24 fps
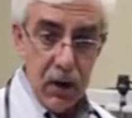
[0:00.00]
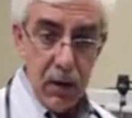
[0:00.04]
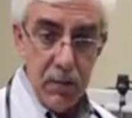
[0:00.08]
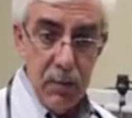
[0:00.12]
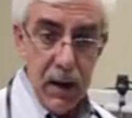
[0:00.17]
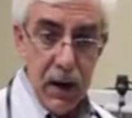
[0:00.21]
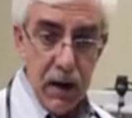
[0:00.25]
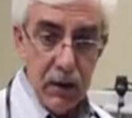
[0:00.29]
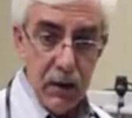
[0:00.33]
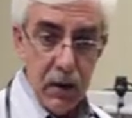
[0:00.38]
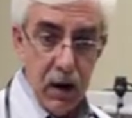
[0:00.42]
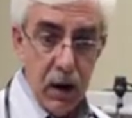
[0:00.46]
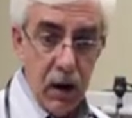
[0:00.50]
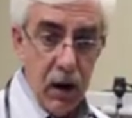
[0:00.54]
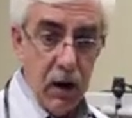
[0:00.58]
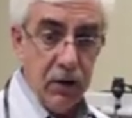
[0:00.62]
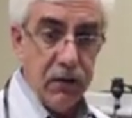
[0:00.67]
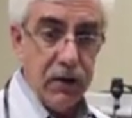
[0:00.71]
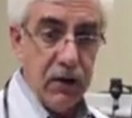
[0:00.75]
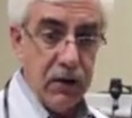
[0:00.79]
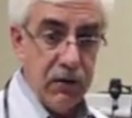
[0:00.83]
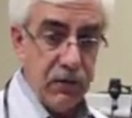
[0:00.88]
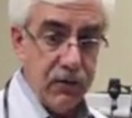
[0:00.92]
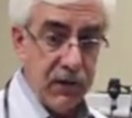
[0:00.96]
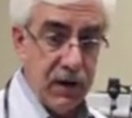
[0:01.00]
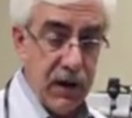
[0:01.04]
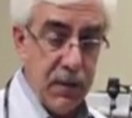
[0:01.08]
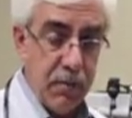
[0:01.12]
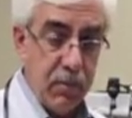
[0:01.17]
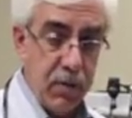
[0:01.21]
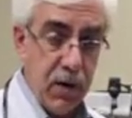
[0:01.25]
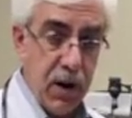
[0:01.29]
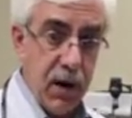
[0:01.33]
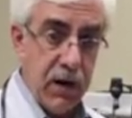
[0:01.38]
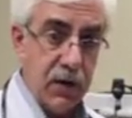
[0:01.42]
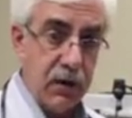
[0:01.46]
about all these flea
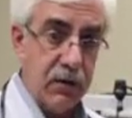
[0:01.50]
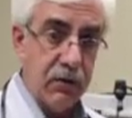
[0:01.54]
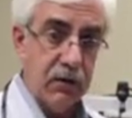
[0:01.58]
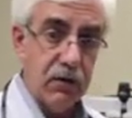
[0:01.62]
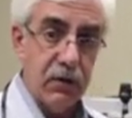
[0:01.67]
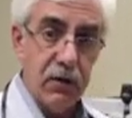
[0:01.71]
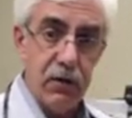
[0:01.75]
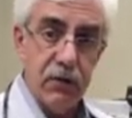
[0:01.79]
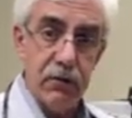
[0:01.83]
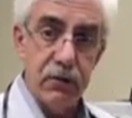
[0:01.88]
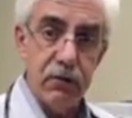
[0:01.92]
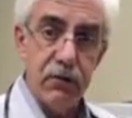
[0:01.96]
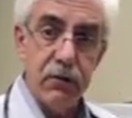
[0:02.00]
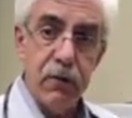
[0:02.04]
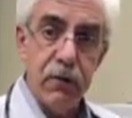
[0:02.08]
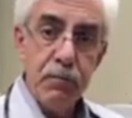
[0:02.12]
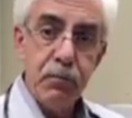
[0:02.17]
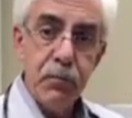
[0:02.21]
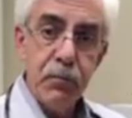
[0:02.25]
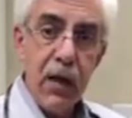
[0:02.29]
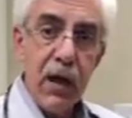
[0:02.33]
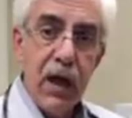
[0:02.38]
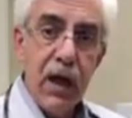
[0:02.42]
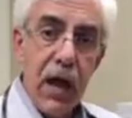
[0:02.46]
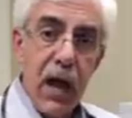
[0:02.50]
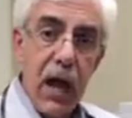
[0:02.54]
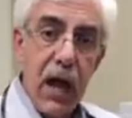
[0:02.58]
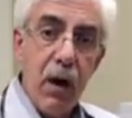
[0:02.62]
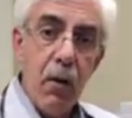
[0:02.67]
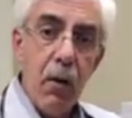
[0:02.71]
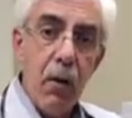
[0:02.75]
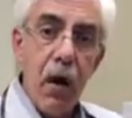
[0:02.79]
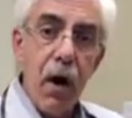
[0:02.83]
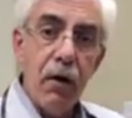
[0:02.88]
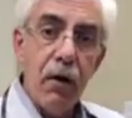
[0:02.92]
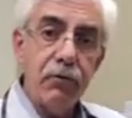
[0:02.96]
products is
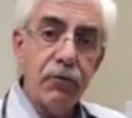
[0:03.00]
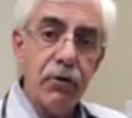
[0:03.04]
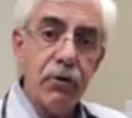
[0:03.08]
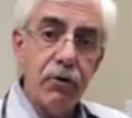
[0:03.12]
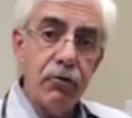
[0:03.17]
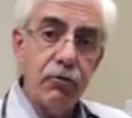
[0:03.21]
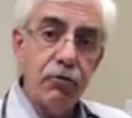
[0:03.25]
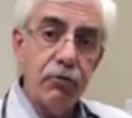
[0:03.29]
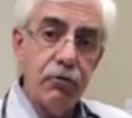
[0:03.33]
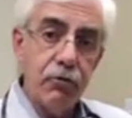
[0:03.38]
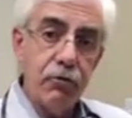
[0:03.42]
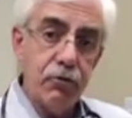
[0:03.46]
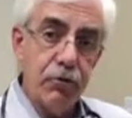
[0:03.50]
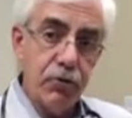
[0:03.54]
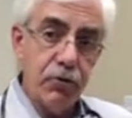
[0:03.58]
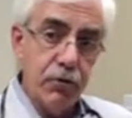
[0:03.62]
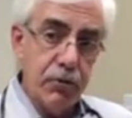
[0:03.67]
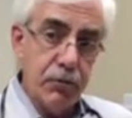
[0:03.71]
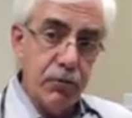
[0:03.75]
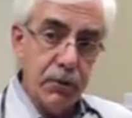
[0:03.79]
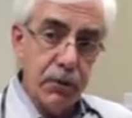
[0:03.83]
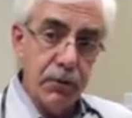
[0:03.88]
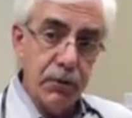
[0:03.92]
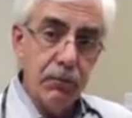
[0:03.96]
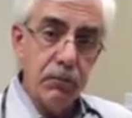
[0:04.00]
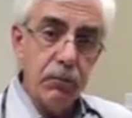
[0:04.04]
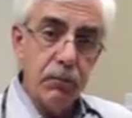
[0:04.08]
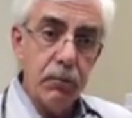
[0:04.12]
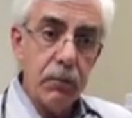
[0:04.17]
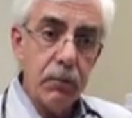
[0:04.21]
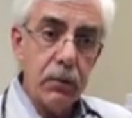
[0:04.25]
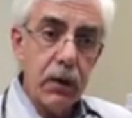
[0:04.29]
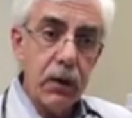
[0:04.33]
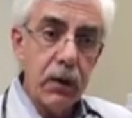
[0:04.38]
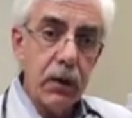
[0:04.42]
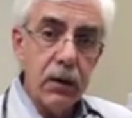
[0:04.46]
how often should you do it?
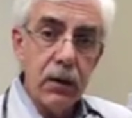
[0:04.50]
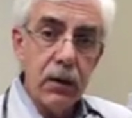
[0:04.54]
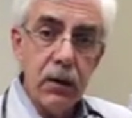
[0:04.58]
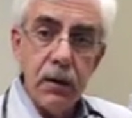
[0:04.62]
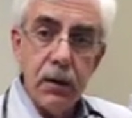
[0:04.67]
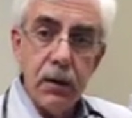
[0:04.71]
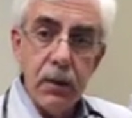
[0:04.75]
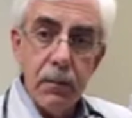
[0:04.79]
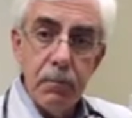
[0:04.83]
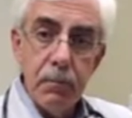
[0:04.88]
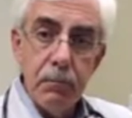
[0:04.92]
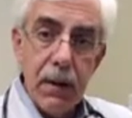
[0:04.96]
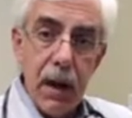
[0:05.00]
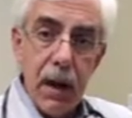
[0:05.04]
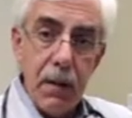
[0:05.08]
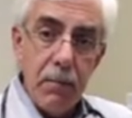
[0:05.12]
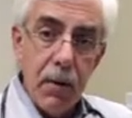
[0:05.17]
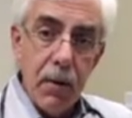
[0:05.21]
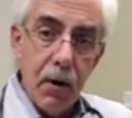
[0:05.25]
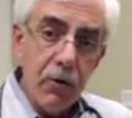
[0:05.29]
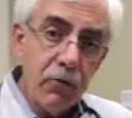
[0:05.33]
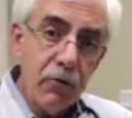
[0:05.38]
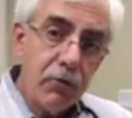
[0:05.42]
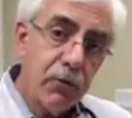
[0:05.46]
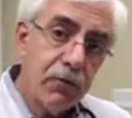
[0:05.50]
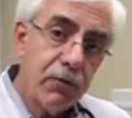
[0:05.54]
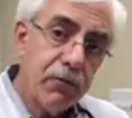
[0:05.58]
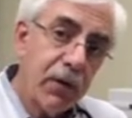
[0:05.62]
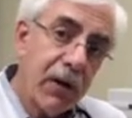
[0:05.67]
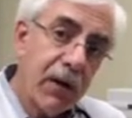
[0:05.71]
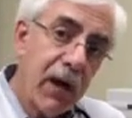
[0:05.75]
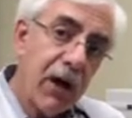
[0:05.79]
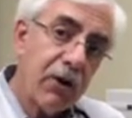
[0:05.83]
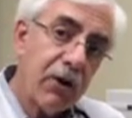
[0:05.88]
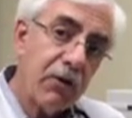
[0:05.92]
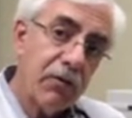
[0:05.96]
My personal
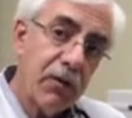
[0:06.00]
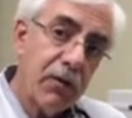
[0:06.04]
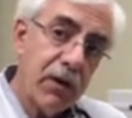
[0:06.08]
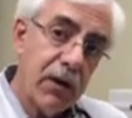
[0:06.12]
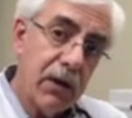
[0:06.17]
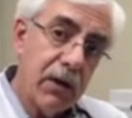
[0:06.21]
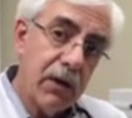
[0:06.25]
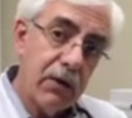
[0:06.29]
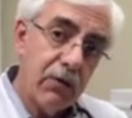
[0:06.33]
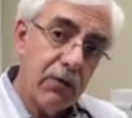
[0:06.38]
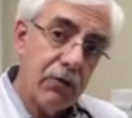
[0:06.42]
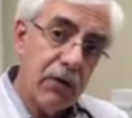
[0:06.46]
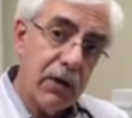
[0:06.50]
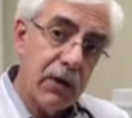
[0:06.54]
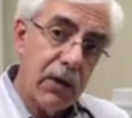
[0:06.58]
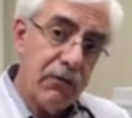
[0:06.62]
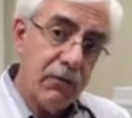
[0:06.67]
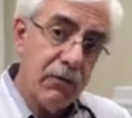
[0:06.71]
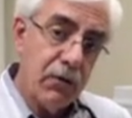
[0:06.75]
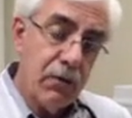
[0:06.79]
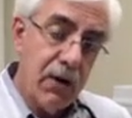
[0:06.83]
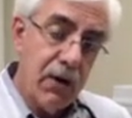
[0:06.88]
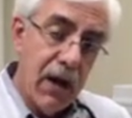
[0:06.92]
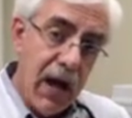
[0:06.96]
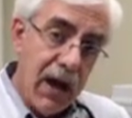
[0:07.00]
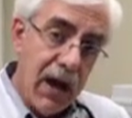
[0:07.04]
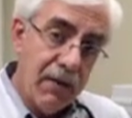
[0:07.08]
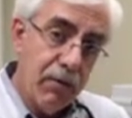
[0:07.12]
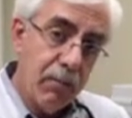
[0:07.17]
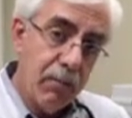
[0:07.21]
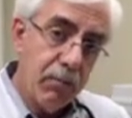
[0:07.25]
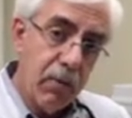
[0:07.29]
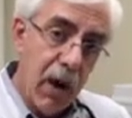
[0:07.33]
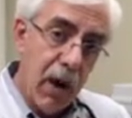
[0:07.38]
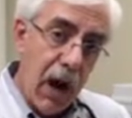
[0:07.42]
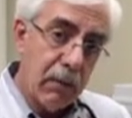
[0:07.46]
philosophy is if you have a
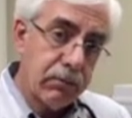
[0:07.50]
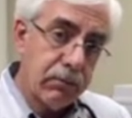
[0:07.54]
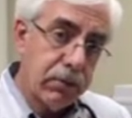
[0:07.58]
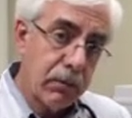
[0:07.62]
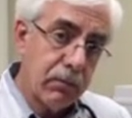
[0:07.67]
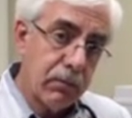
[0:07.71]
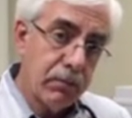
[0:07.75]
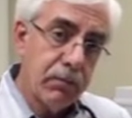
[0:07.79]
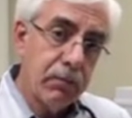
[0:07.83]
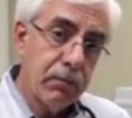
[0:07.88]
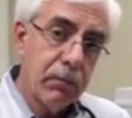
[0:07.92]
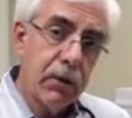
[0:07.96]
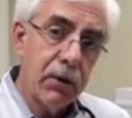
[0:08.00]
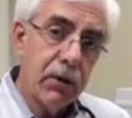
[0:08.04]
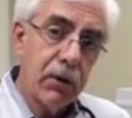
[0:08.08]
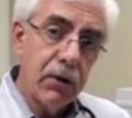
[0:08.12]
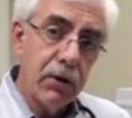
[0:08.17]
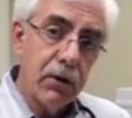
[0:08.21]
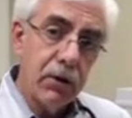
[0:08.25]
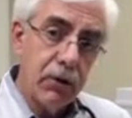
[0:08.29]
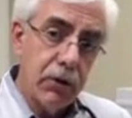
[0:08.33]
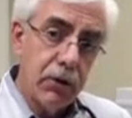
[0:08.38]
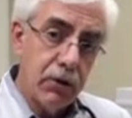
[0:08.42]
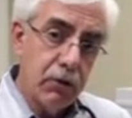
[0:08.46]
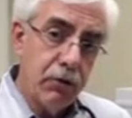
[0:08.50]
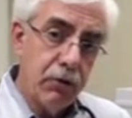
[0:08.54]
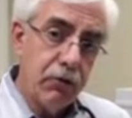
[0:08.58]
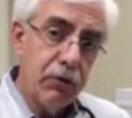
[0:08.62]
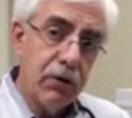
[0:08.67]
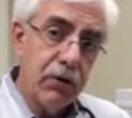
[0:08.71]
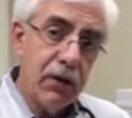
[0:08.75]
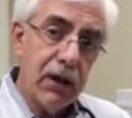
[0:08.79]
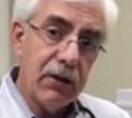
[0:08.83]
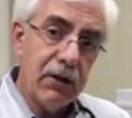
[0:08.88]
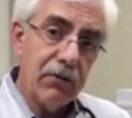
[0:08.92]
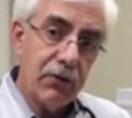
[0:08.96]
problem, use
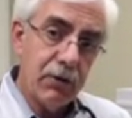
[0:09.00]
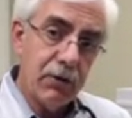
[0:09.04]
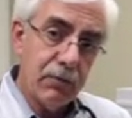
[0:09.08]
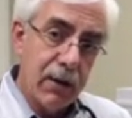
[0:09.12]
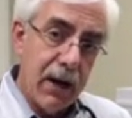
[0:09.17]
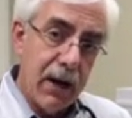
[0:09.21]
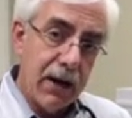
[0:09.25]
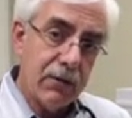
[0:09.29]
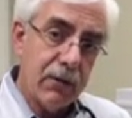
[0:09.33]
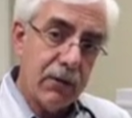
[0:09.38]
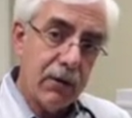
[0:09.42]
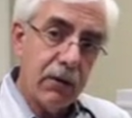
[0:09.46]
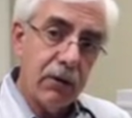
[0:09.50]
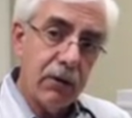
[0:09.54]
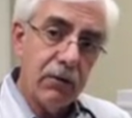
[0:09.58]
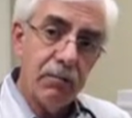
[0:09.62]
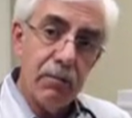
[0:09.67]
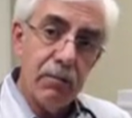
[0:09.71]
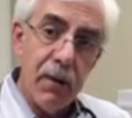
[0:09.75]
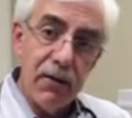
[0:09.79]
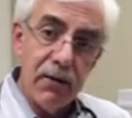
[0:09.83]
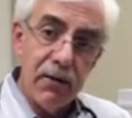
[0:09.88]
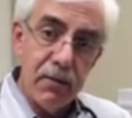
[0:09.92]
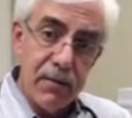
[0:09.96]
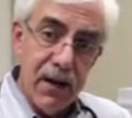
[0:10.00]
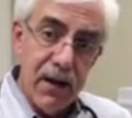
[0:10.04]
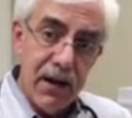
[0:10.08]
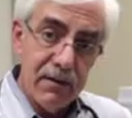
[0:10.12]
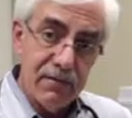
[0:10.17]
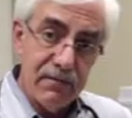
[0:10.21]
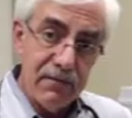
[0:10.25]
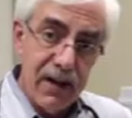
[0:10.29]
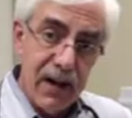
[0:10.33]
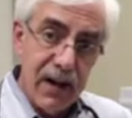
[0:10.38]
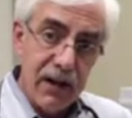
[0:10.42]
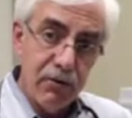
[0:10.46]
it as directed by the
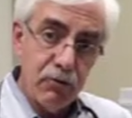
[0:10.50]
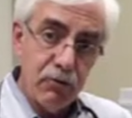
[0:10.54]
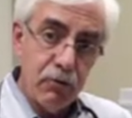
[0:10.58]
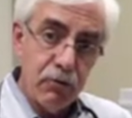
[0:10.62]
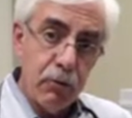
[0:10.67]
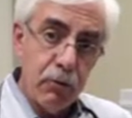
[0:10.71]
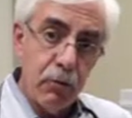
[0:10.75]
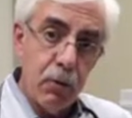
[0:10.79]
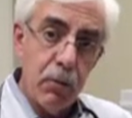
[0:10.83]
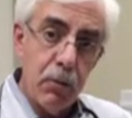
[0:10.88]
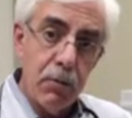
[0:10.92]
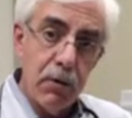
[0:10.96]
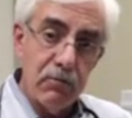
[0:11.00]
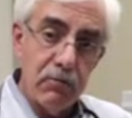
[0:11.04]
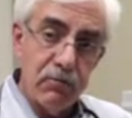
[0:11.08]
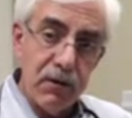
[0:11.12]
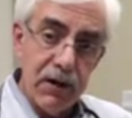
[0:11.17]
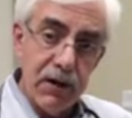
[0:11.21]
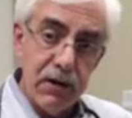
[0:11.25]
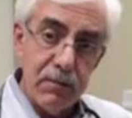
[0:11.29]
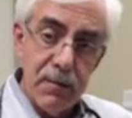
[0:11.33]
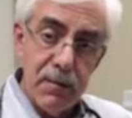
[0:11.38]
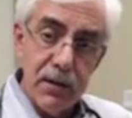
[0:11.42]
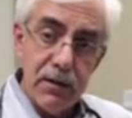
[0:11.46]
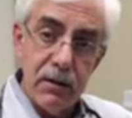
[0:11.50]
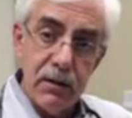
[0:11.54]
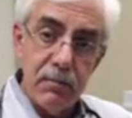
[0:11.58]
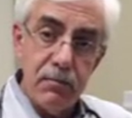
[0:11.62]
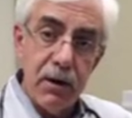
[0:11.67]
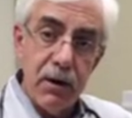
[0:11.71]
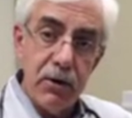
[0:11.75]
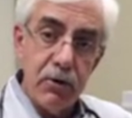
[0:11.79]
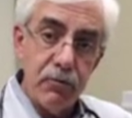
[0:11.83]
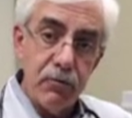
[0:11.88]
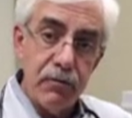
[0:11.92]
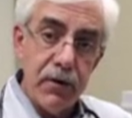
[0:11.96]
manufacturer or recommended
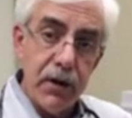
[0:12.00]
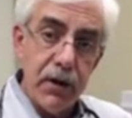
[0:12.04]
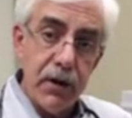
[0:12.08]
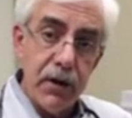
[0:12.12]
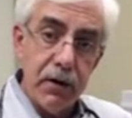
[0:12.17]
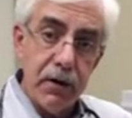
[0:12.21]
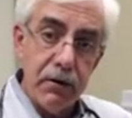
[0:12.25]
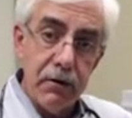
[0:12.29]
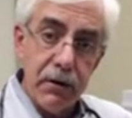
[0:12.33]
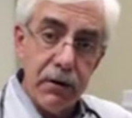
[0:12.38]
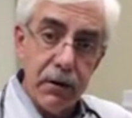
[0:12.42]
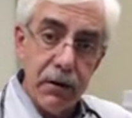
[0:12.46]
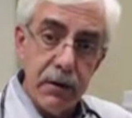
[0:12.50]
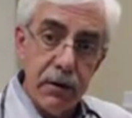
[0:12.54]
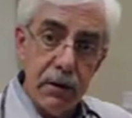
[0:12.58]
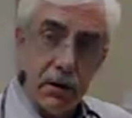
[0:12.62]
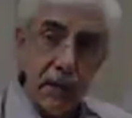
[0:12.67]
by your veterinarian.